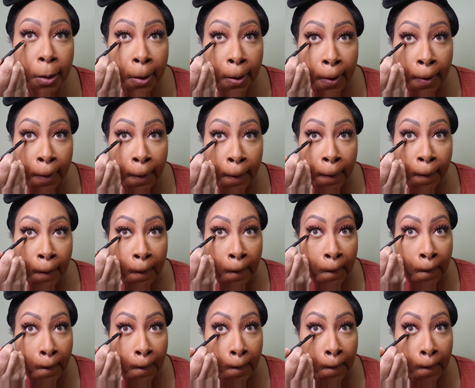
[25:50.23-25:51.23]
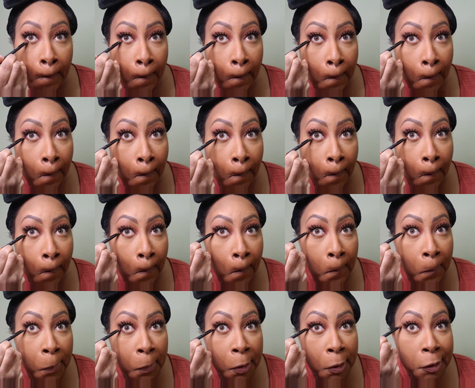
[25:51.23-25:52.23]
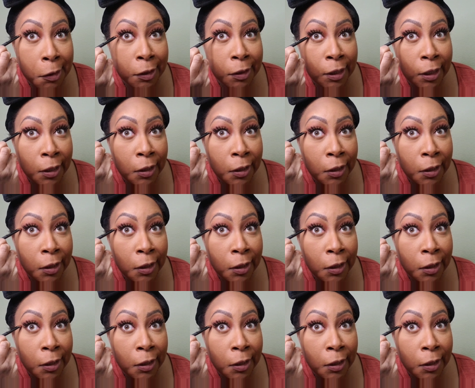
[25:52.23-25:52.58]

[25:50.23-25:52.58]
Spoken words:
and put